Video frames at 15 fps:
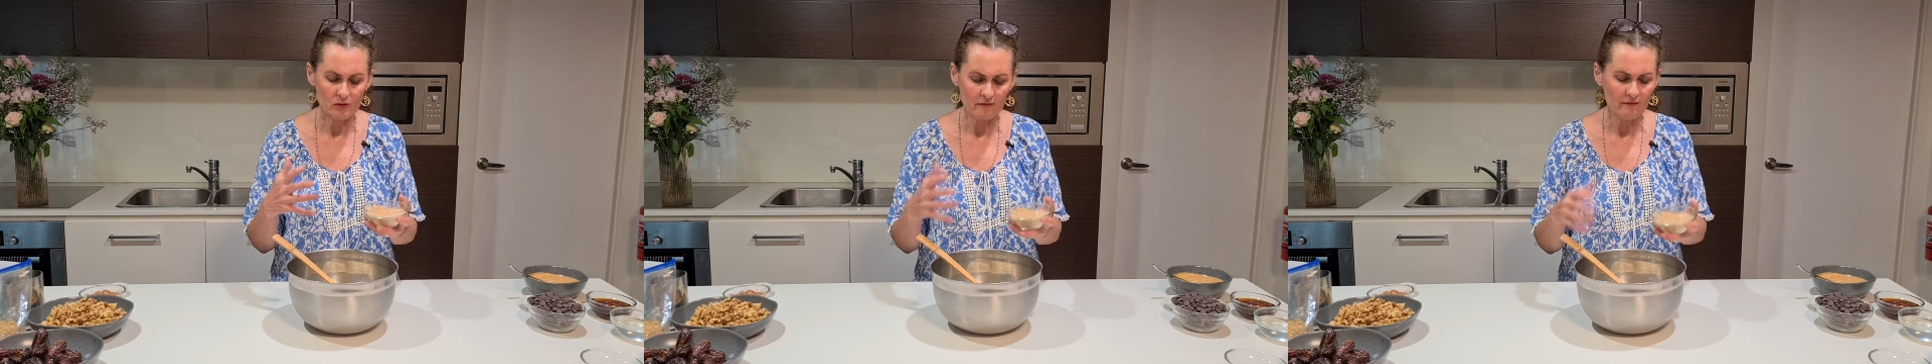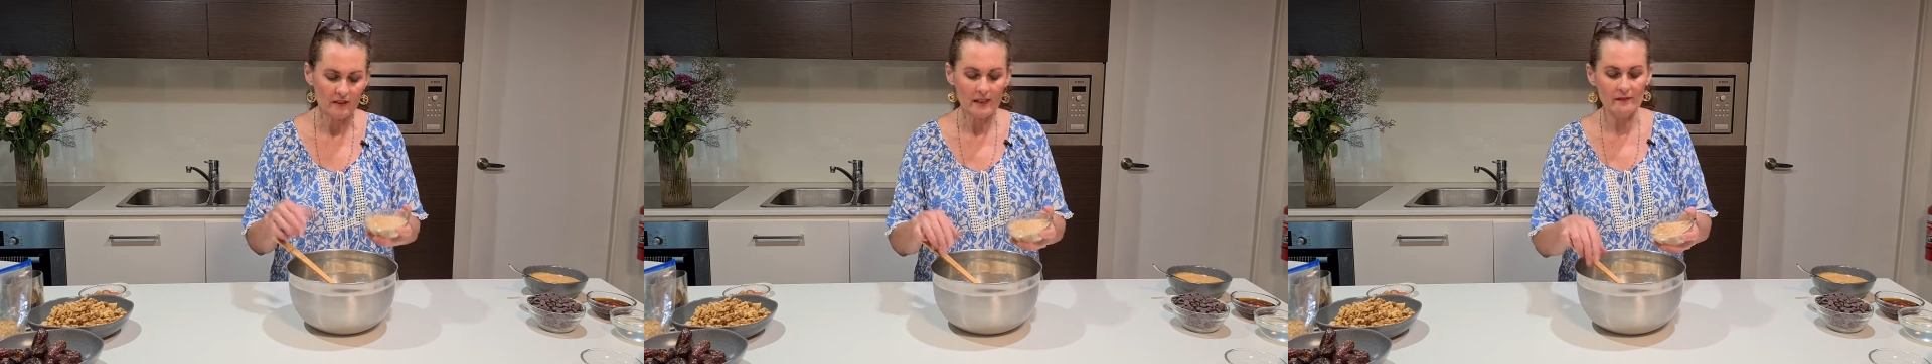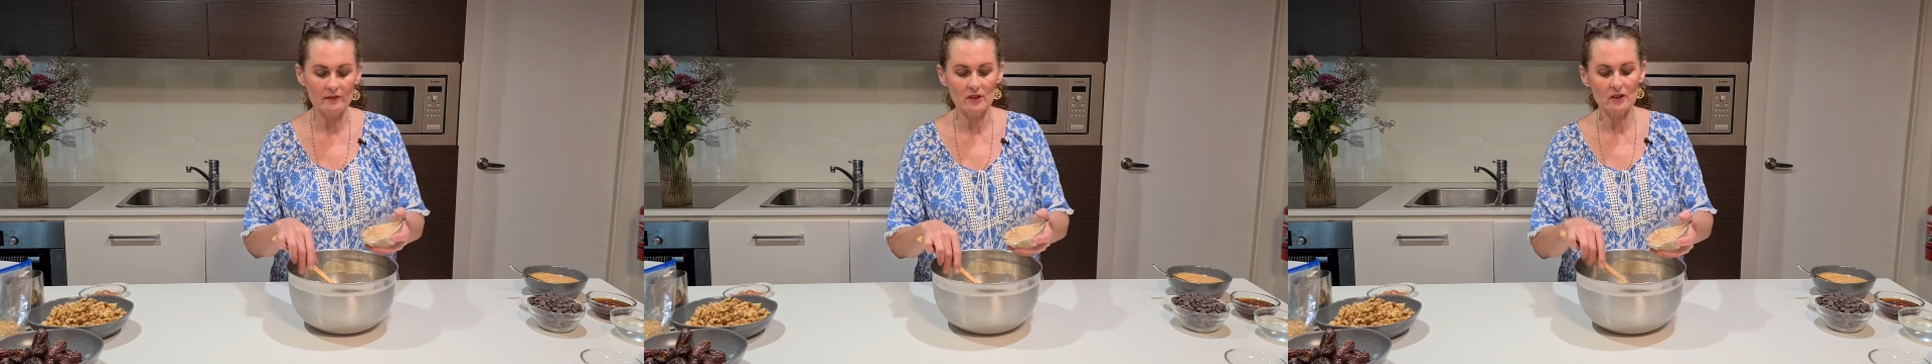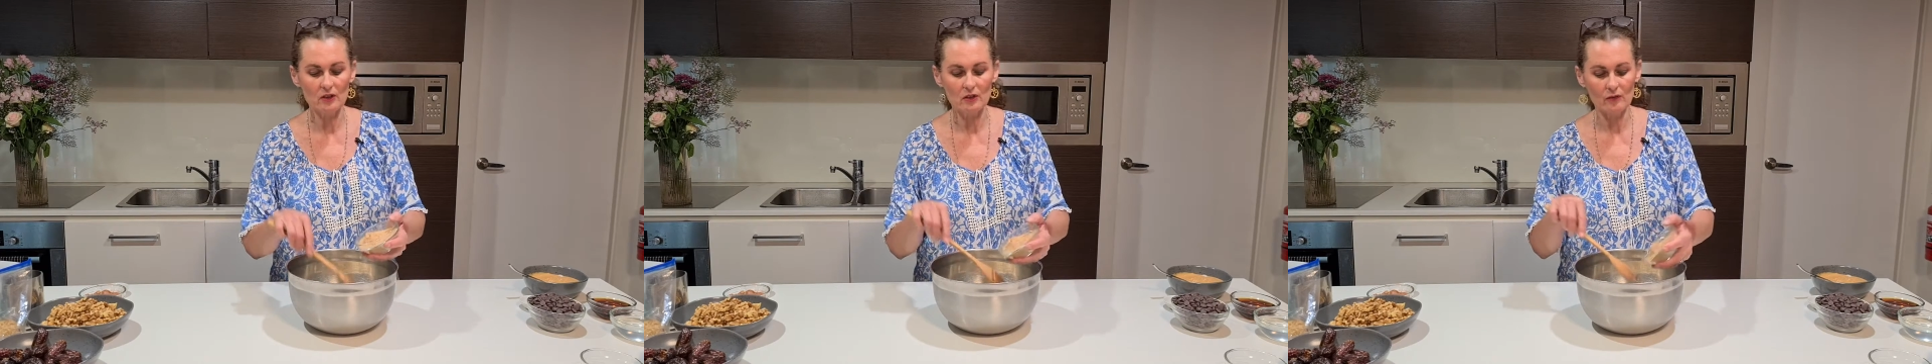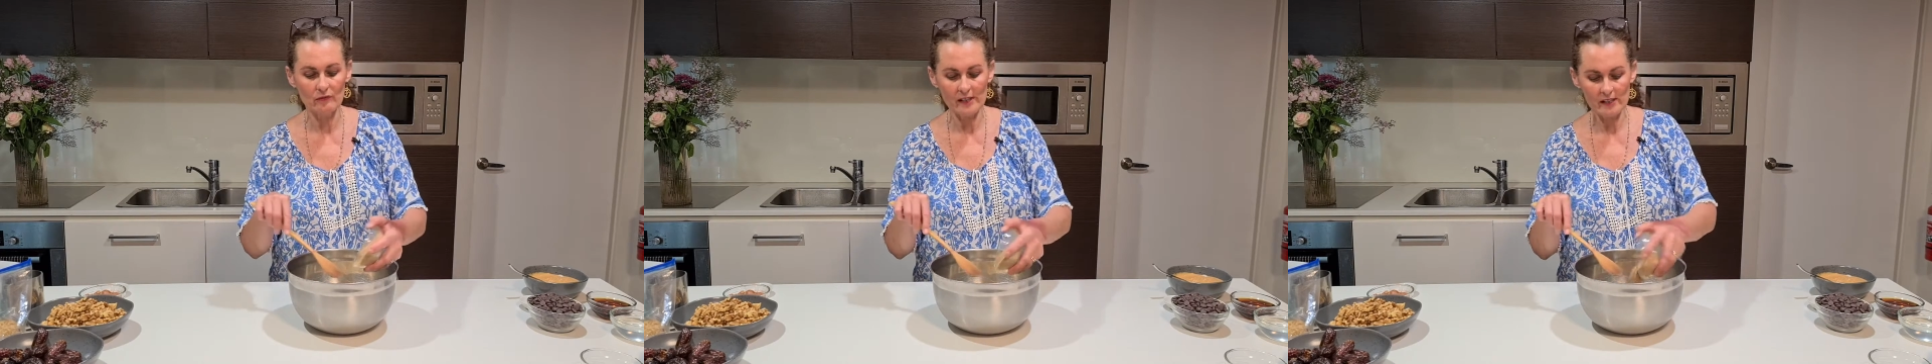flavor to
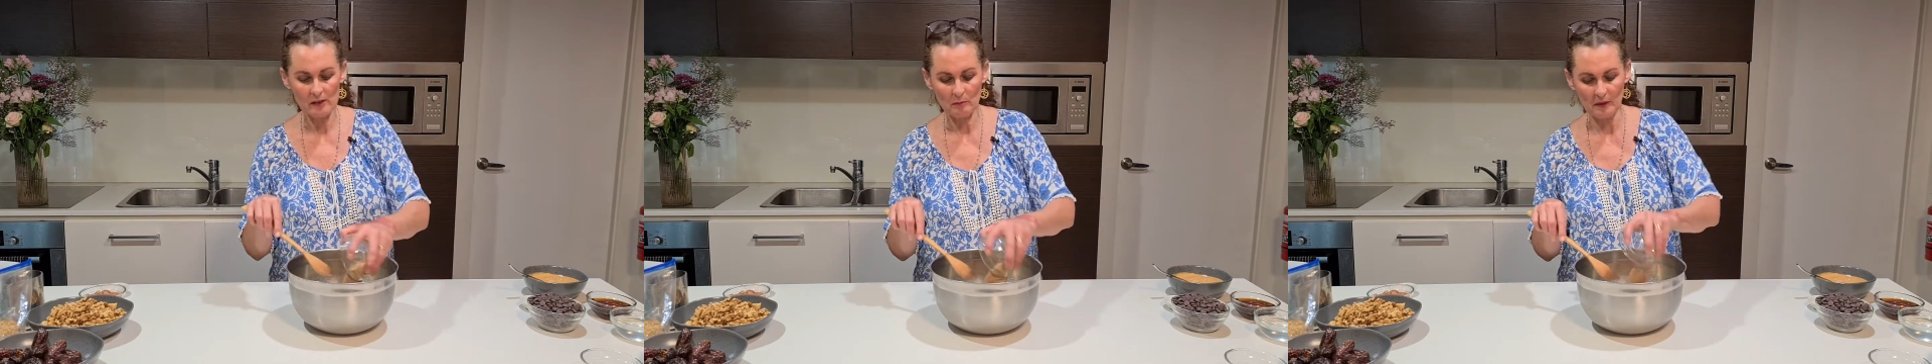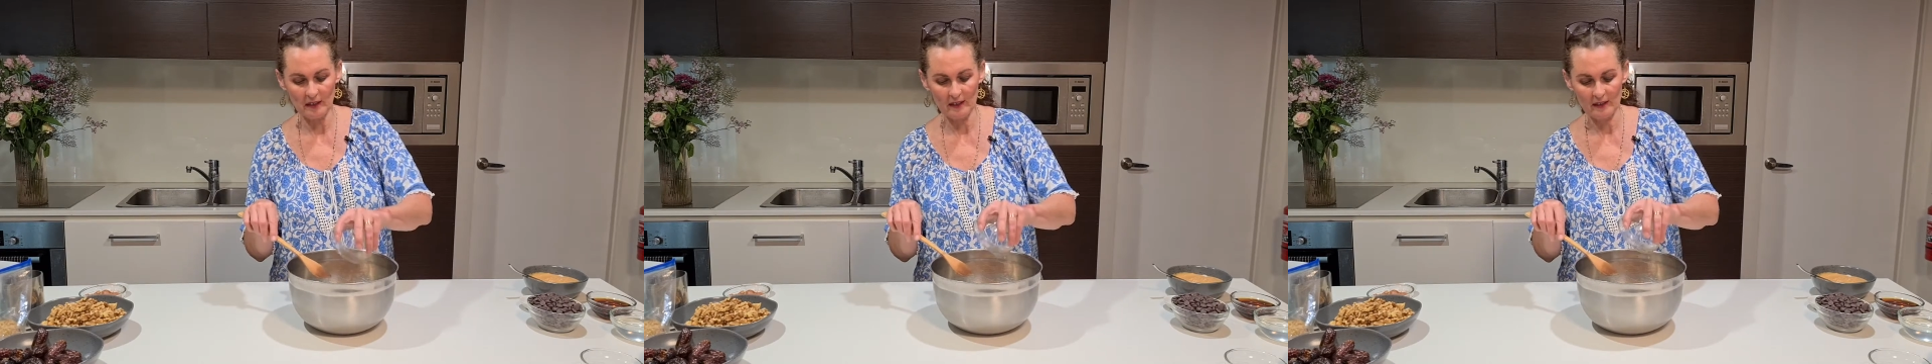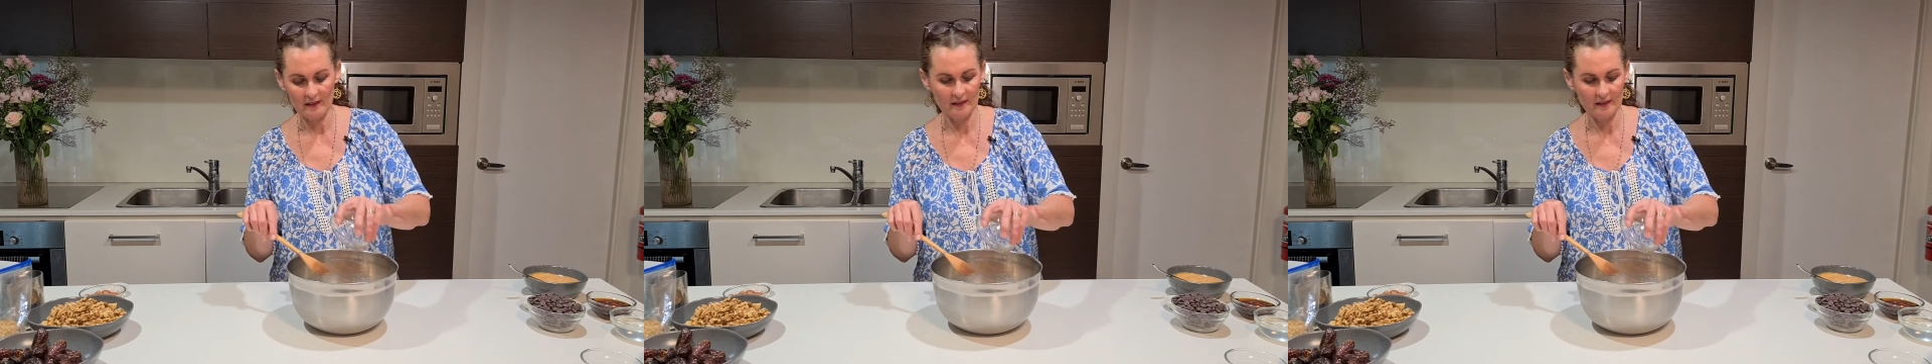your recipe.